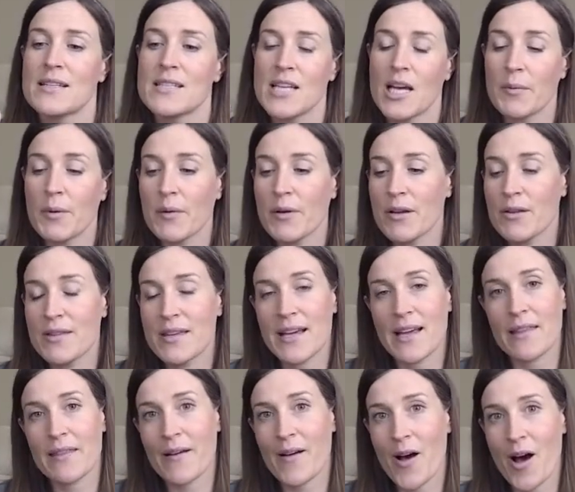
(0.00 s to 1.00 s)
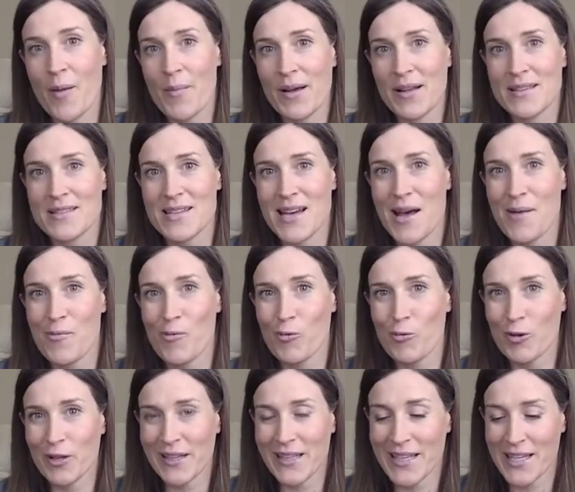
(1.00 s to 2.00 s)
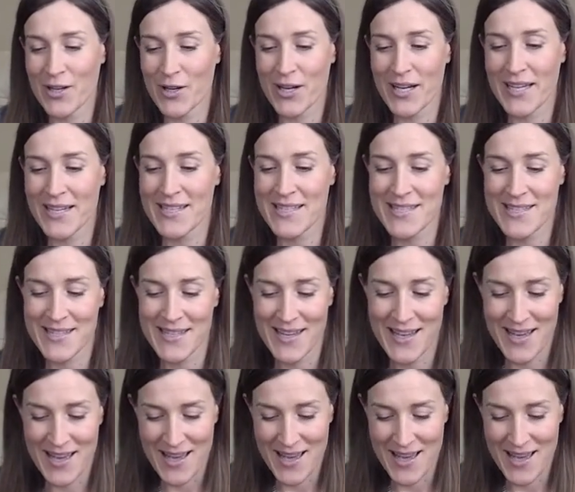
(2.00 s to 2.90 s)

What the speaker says: Tell me what you think in the comments. I'm really curious.